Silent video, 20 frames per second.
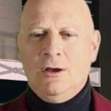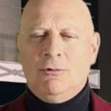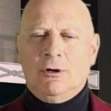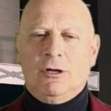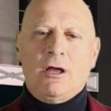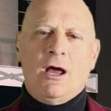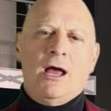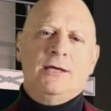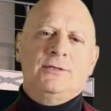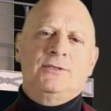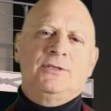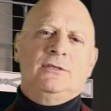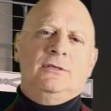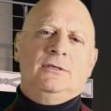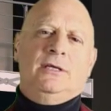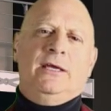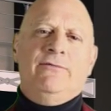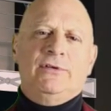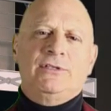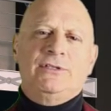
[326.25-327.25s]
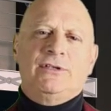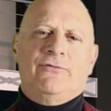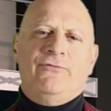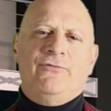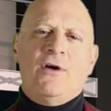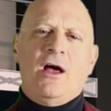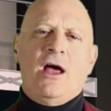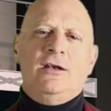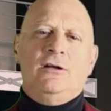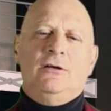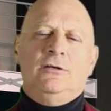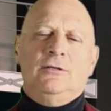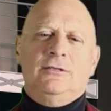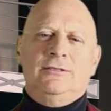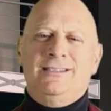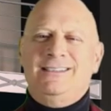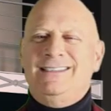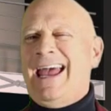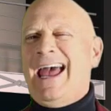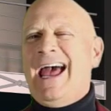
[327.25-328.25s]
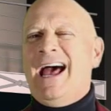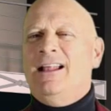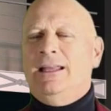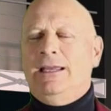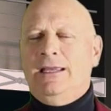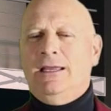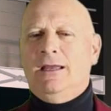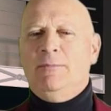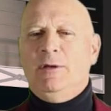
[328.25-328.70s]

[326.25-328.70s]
Well, guys, give us a final tally.